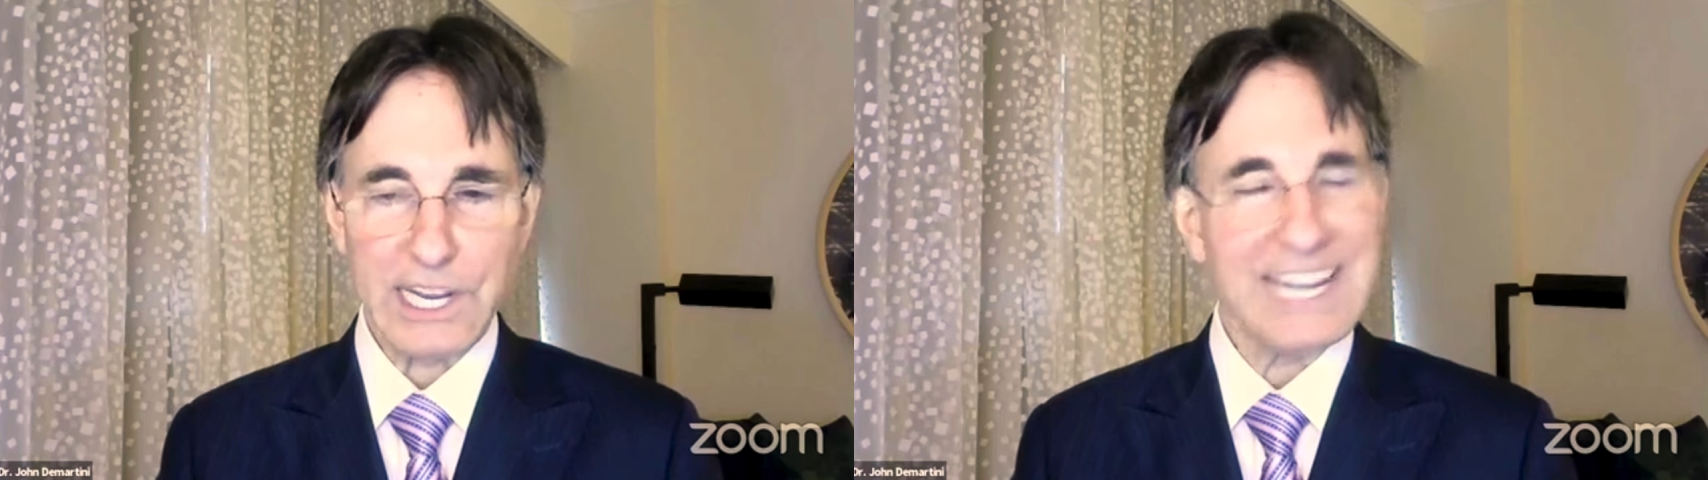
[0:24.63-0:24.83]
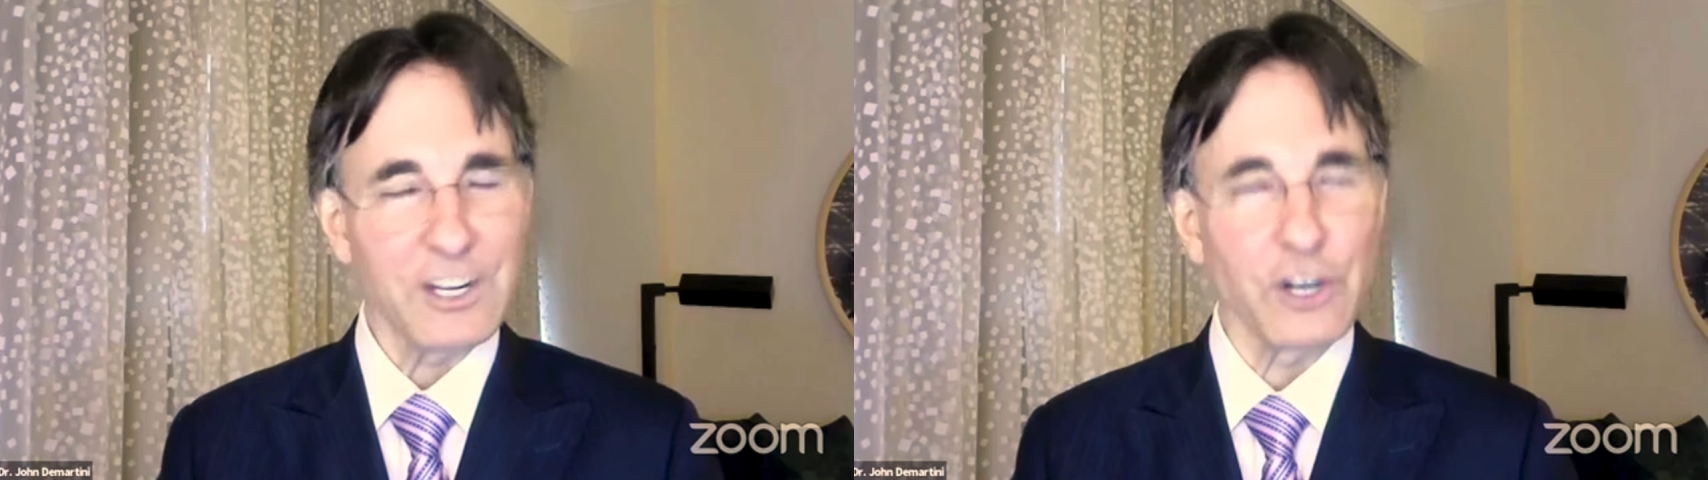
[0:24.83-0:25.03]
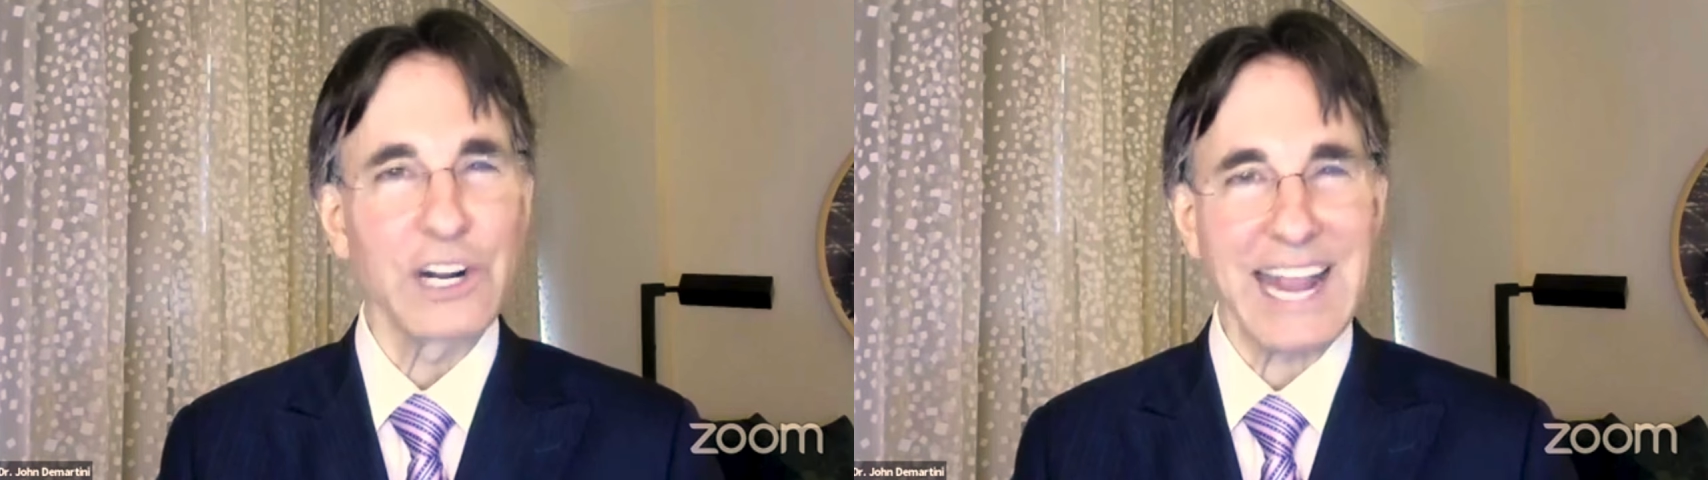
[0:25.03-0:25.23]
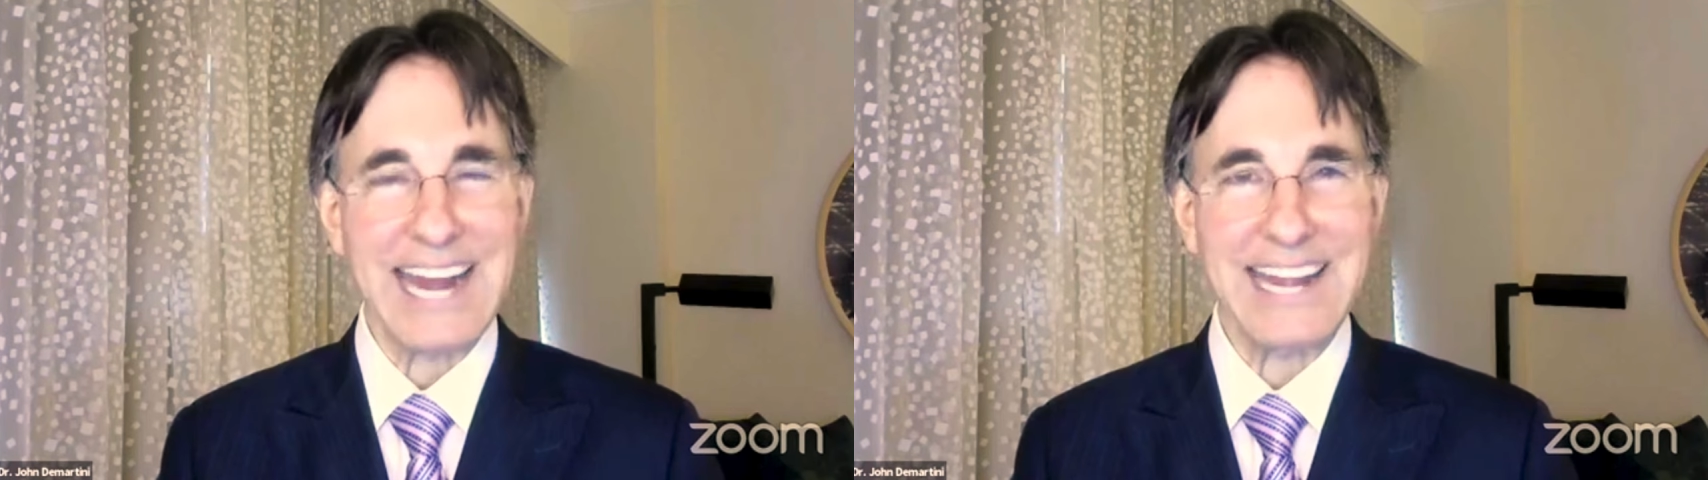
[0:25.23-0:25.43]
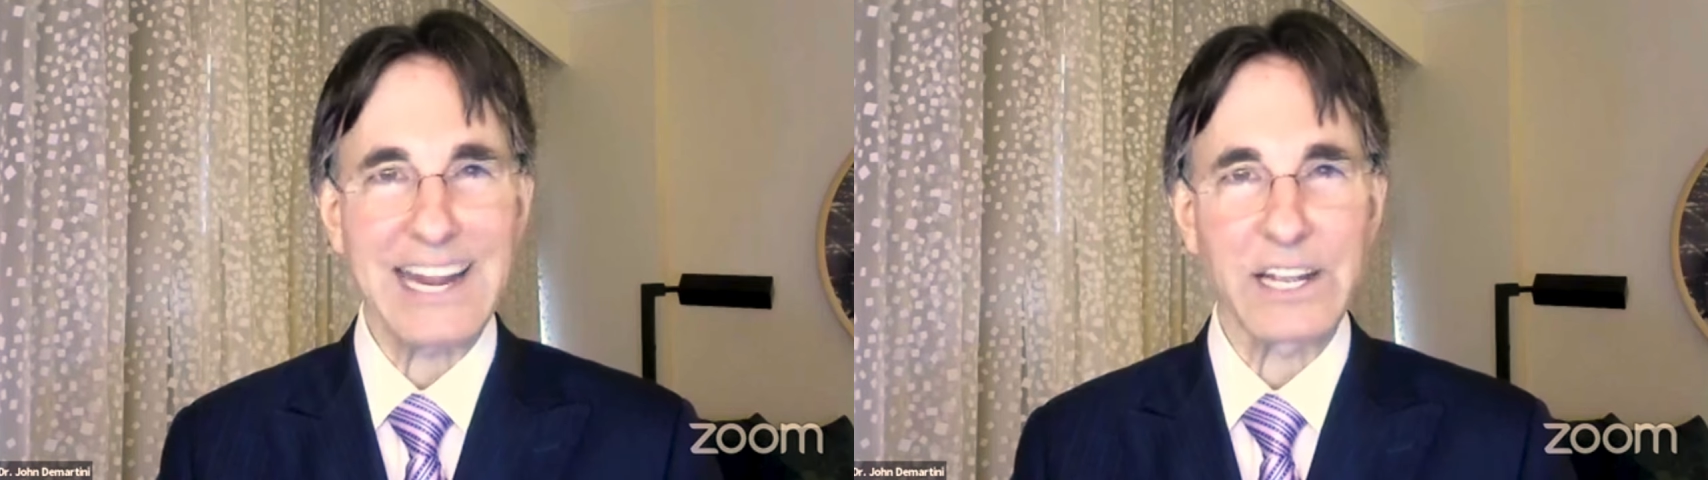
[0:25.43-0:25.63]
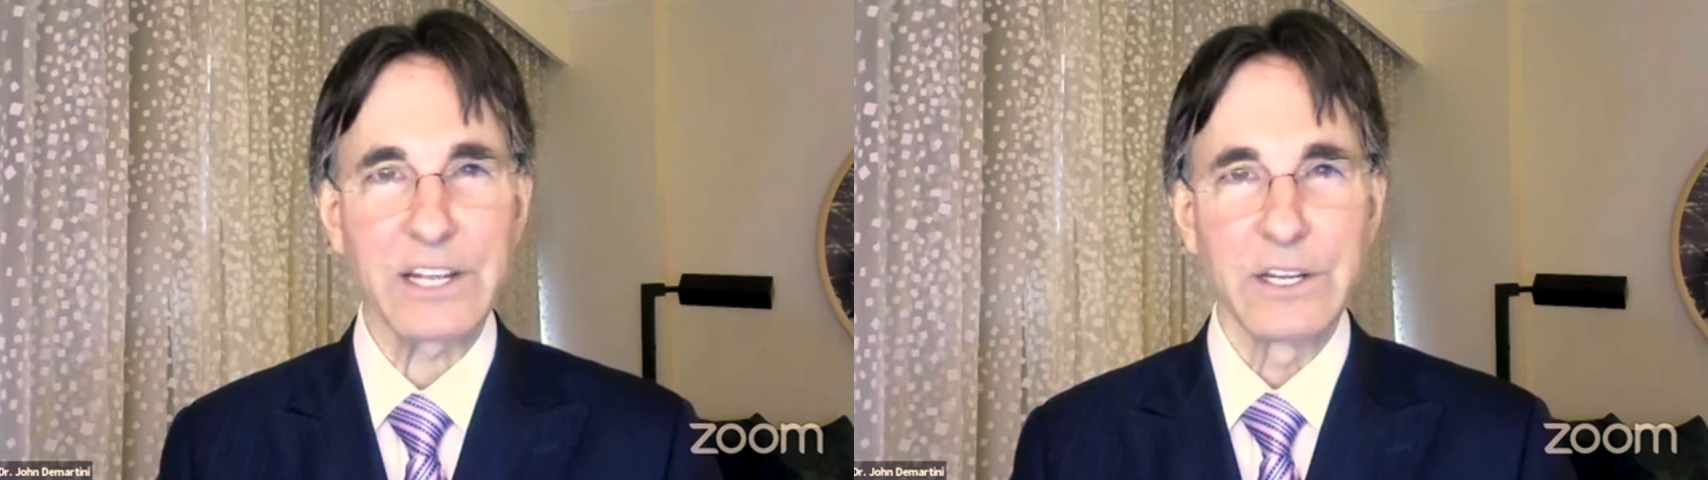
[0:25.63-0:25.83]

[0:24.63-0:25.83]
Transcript: inculcating